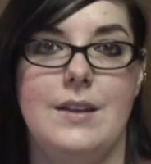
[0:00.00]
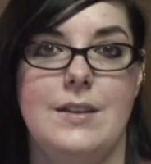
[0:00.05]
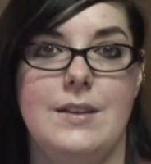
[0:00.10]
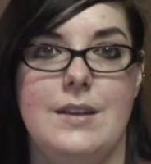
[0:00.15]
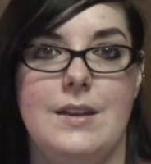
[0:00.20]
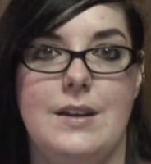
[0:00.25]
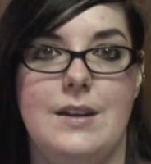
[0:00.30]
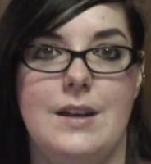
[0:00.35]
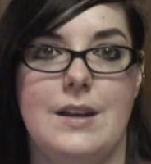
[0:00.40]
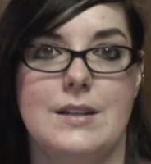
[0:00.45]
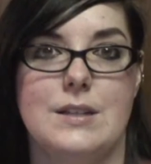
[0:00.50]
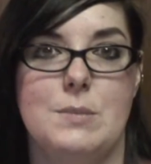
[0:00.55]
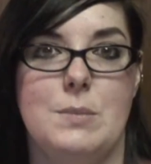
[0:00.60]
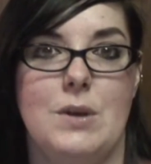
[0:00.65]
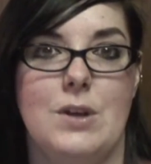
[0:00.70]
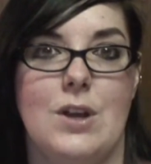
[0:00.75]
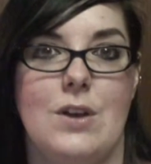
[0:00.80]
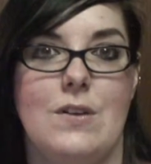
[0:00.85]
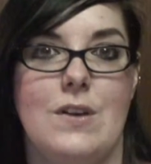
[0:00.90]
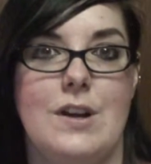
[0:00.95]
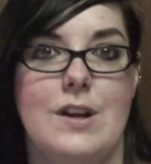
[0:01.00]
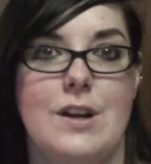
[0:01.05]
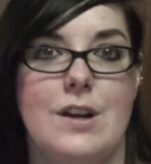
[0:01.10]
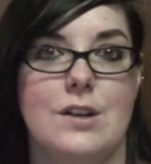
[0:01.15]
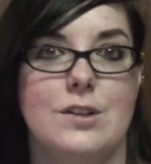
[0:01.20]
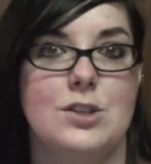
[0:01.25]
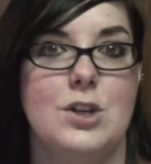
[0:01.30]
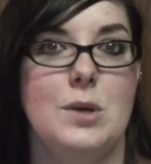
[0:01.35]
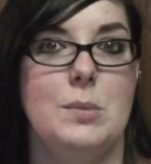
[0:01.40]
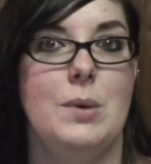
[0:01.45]
The next book I read in
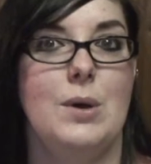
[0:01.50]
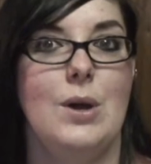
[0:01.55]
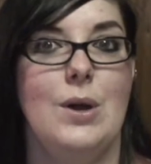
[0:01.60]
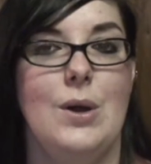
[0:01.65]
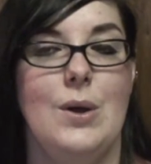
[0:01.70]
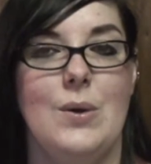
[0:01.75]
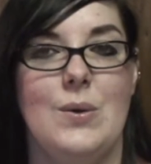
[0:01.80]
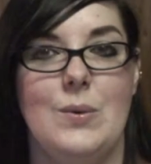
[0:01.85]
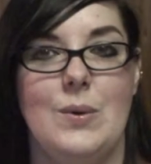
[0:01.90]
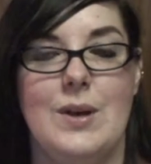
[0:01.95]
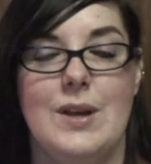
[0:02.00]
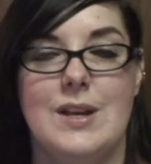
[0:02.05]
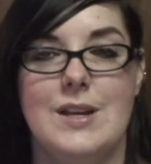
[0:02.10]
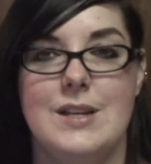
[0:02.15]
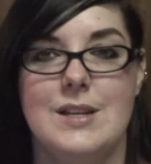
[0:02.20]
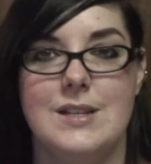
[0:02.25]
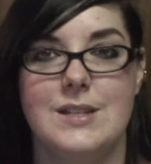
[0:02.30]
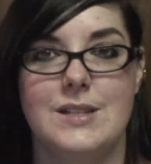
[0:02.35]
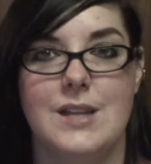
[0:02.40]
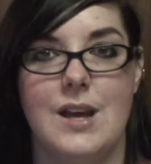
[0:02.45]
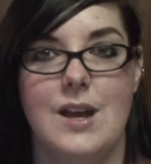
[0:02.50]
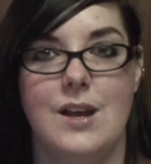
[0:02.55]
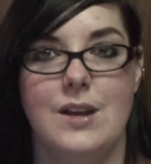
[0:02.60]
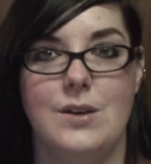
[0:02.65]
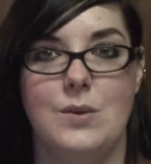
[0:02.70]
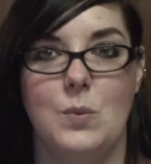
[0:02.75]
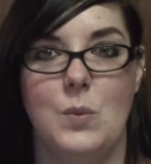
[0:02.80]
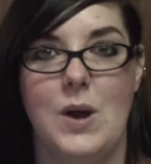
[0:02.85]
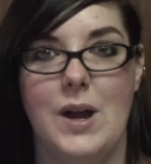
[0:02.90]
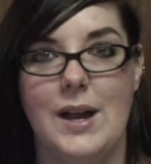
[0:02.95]
October was
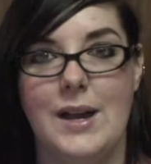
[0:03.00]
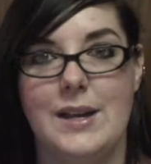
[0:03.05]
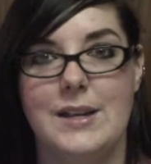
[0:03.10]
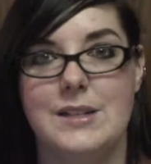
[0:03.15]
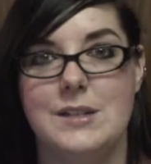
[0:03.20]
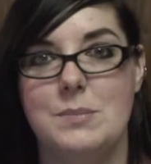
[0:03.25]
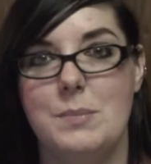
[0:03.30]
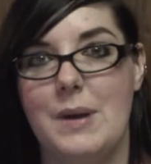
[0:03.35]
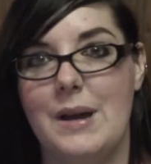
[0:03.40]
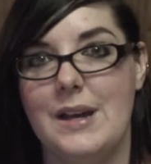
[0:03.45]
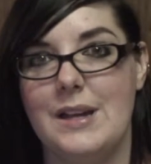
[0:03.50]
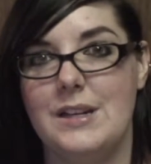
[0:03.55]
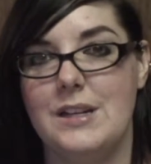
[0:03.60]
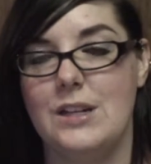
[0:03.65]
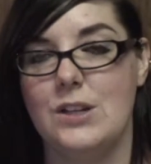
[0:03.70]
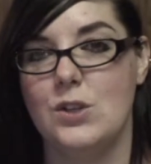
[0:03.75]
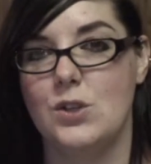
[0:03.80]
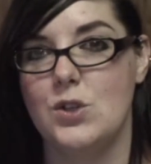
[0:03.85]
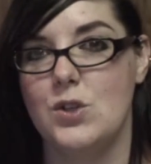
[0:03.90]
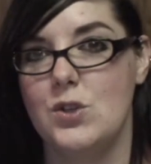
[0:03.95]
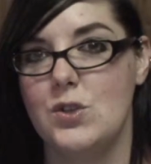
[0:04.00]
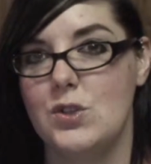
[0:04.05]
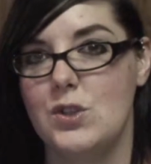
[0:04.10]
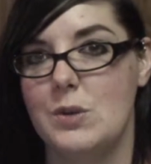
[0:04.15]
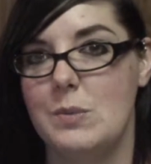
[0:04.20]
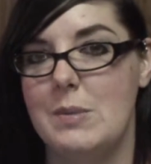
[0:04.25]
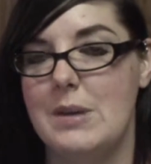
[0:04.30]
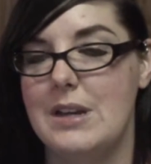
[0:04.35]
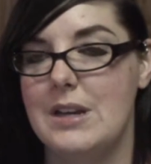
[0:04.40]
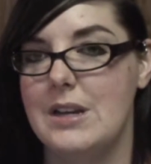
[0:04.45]
Unwind by Neil
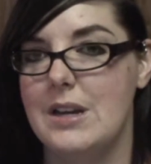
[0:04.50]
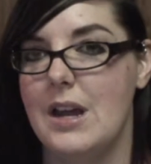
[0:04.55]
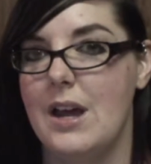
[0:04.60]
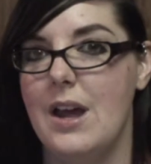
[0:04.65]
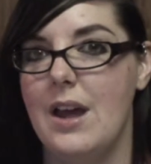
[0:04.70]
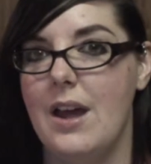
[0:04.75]
Shusterman,